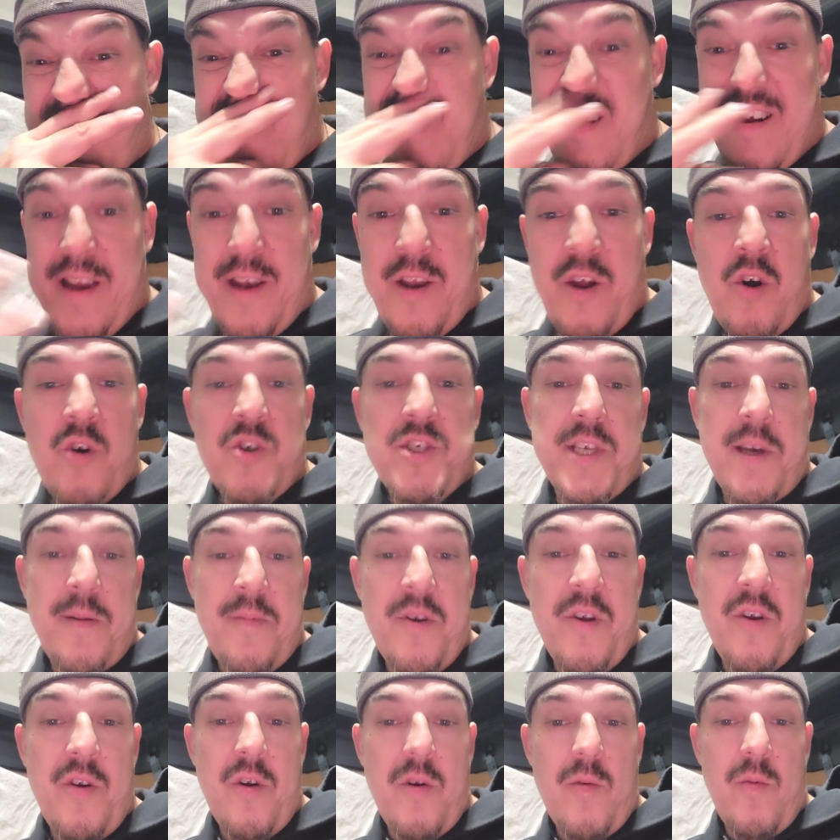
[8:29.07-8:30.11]
I know some
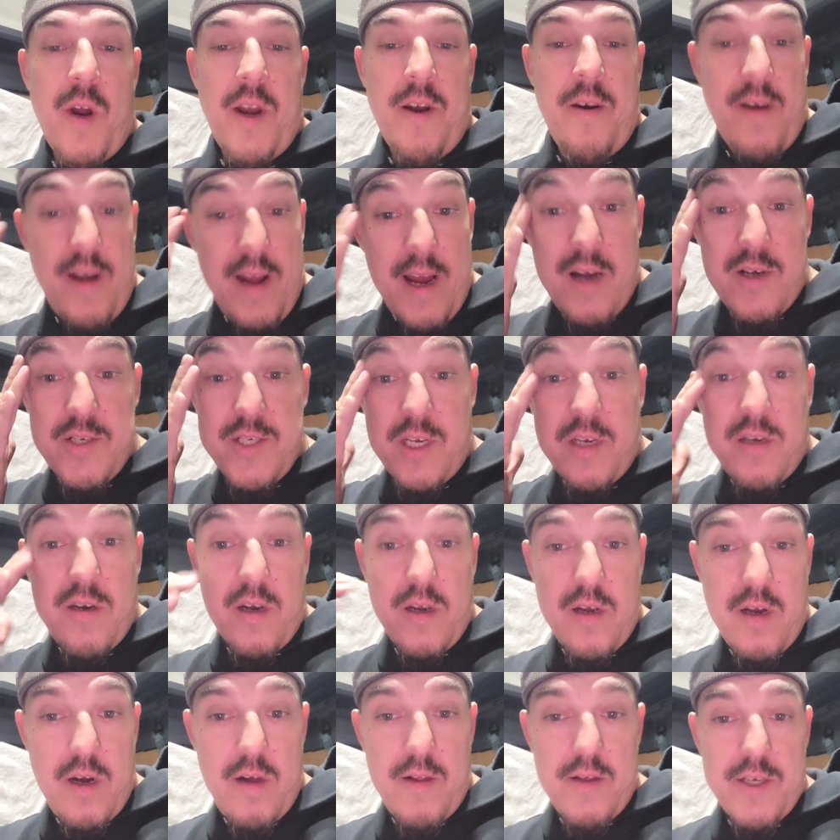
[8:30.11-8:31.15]
of you are wondering, how's he
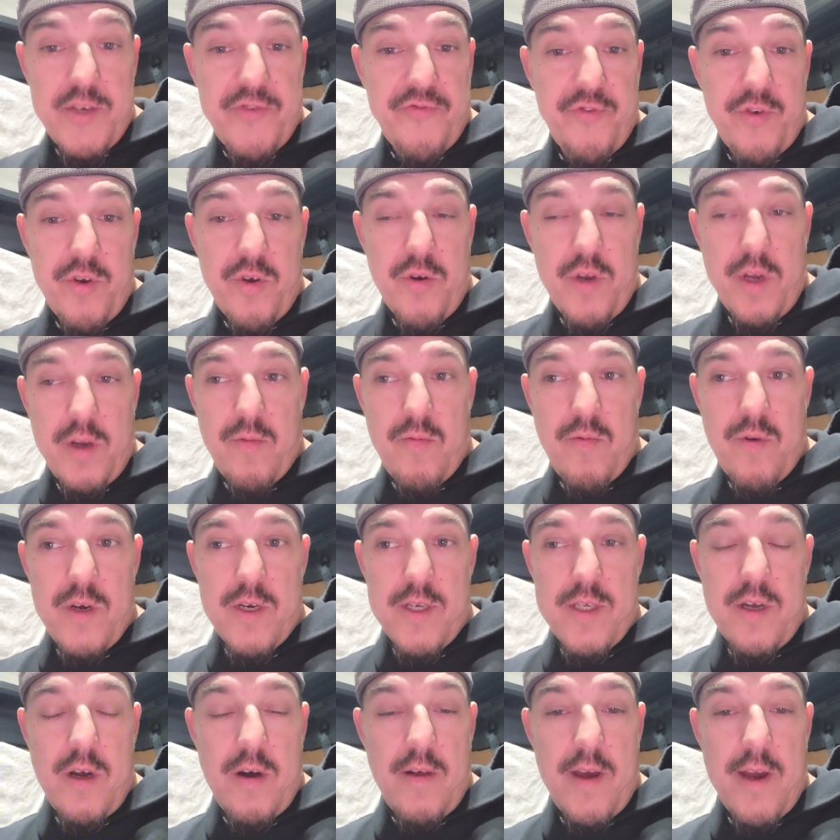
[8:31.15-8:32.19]
cook all this food? Like,
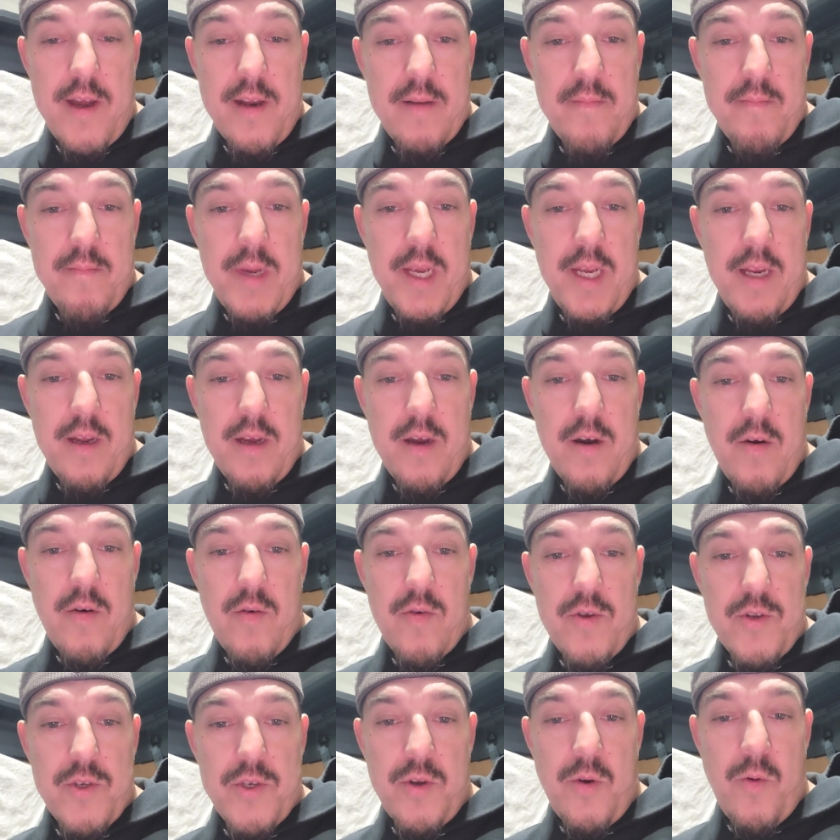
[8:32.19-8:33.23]
where's all that meat
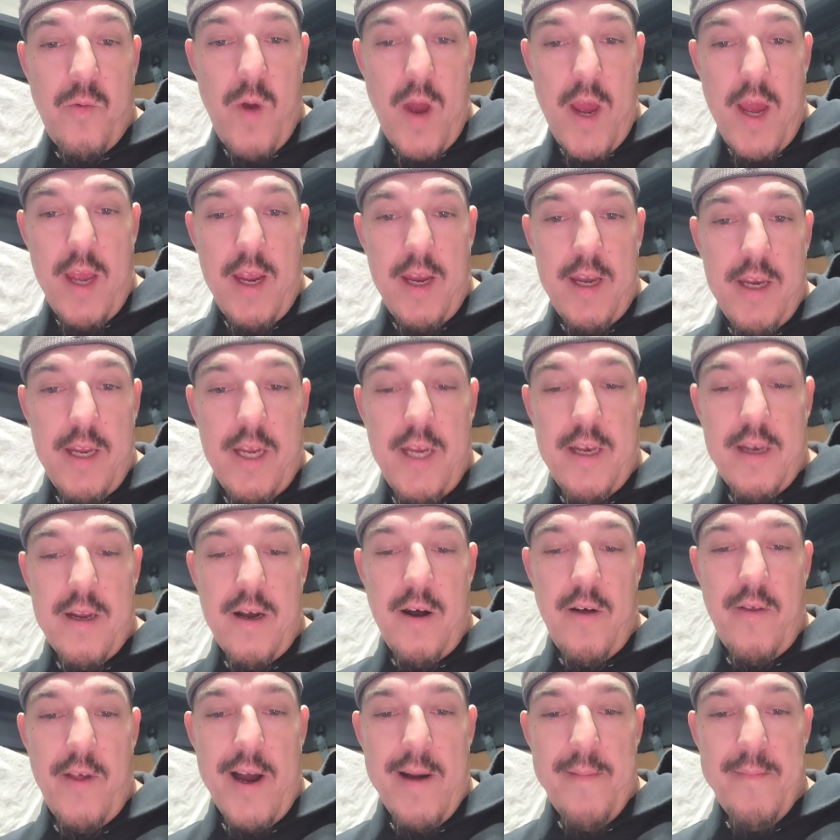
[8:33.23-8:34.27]
go? There's no way he'd eat
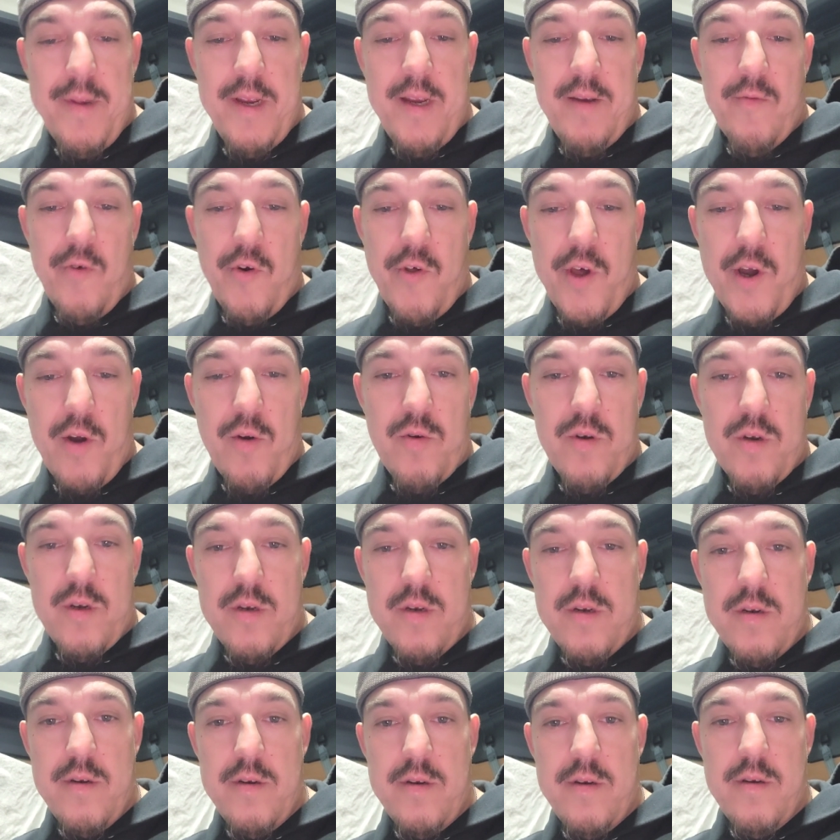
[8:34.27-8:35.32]
all that meat without,
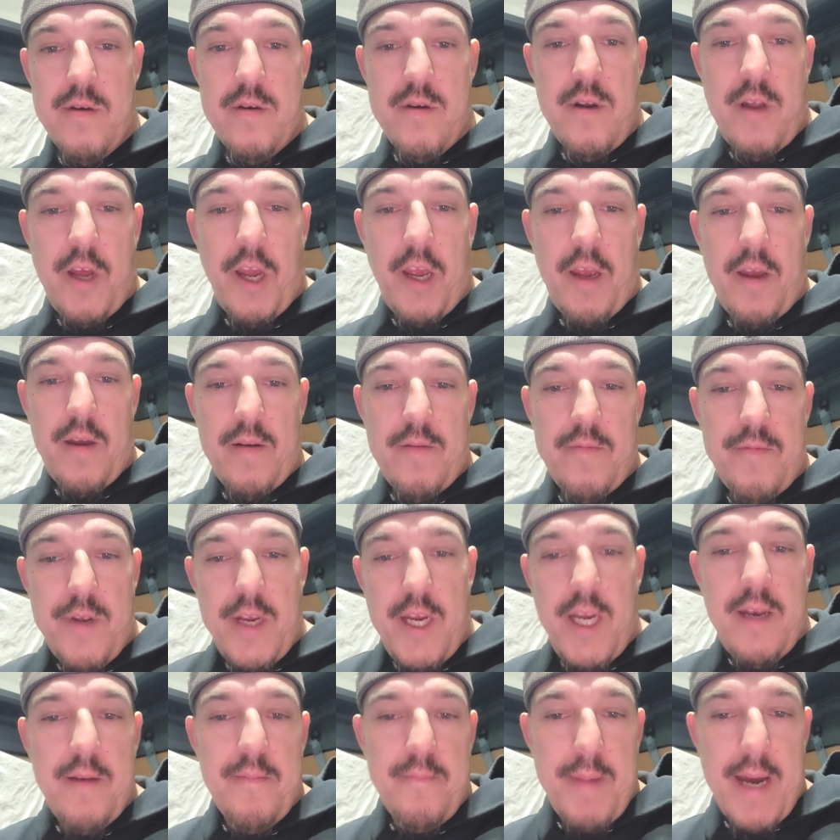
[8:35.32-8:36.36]
like,
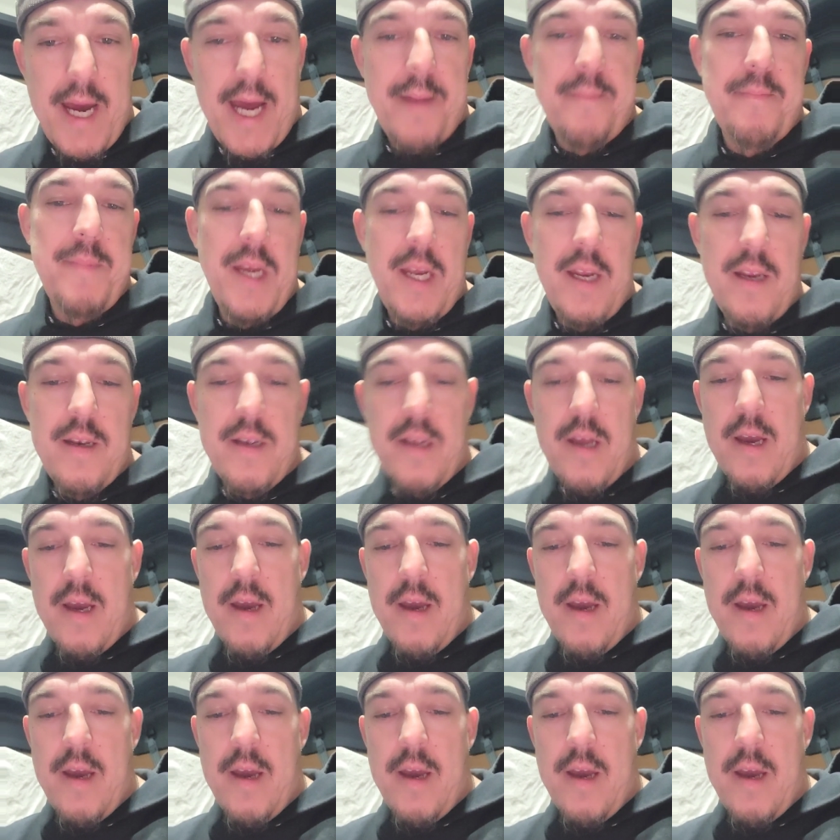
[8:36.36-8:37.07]
eating bad meat.